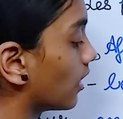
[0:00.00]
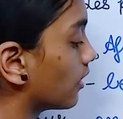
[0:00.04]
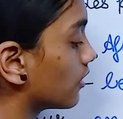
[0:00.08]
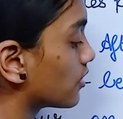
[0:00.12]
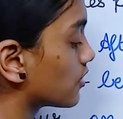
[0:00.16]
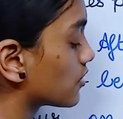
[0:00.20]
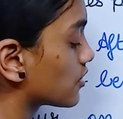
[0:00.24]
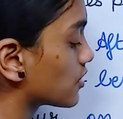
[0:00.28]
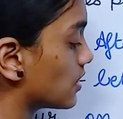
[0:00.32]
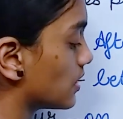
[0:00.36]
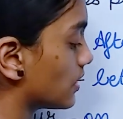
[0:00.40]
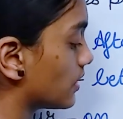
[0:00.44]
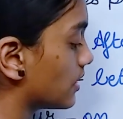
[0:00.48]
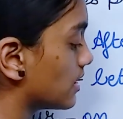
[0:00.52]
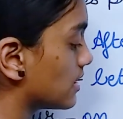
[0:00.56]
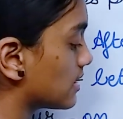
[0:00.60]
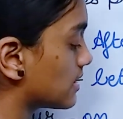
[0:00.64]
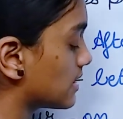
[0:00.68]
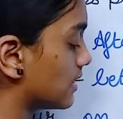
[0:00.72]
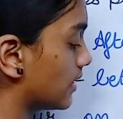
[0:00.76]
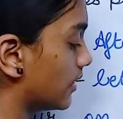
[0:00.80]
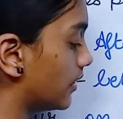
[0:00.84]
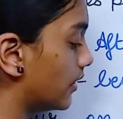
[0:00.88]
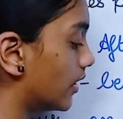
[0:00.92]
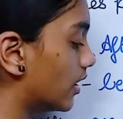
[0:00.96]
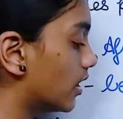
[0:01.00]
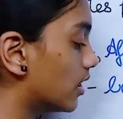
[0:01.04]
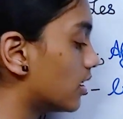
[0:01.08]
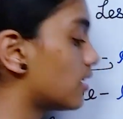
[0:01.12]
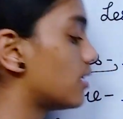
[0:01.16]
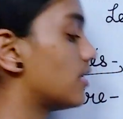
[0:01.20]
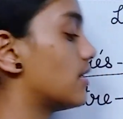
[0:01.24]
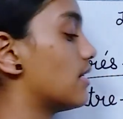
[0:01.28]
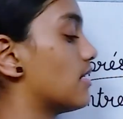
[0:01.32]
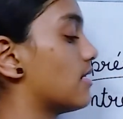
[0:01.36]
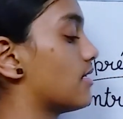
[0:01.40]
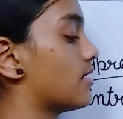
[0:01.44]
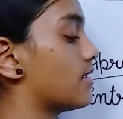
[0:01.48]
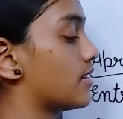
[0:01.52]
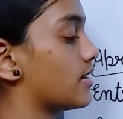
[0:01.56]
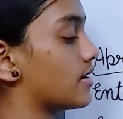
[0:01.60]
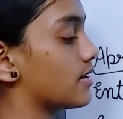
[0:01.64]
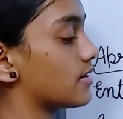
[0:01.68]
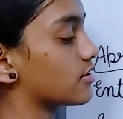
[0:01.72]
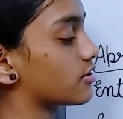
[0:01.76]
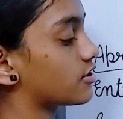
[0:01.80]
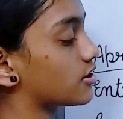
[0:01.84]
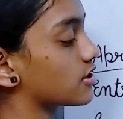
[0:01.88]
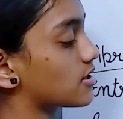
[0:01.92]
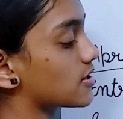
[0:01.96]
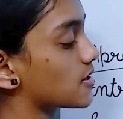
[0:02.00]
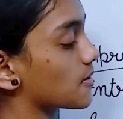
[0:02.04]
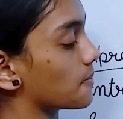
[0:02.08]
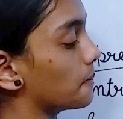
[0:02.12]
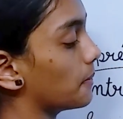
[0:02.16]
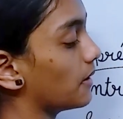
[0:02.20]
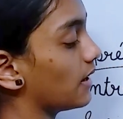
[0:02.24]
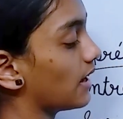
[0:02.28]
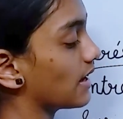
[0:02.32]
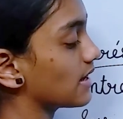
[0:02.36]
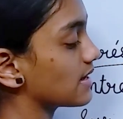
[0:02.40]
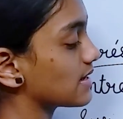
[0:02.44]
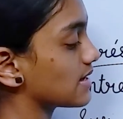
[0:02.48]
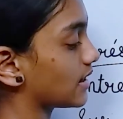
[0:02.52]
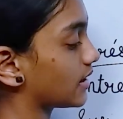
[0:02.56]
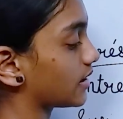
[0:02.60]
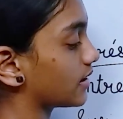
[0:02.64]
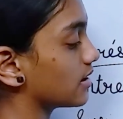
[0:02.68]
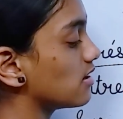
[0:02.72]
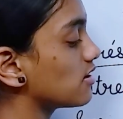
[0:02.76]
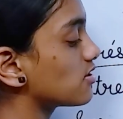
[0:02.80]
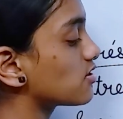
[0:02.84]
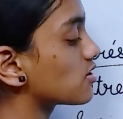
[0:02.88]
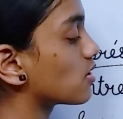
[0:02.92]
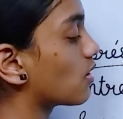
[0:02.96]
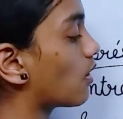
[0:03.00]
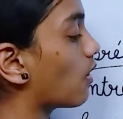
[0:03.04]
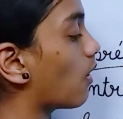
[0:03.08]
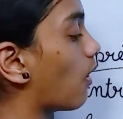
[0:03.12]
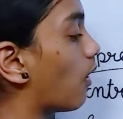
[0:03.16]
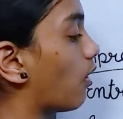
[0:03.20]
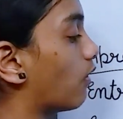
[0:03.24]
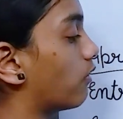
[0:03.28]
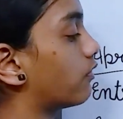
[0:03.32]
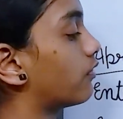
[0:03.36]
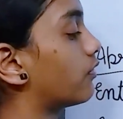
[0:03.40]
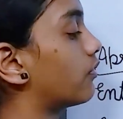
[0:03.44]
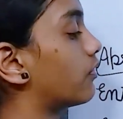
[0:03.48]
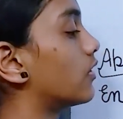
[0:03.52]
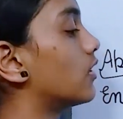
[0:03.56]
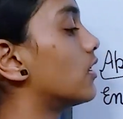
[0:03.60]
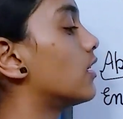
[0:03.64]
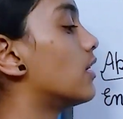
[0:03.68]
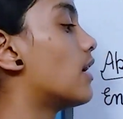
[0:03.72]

So this the is just symbolizing this of.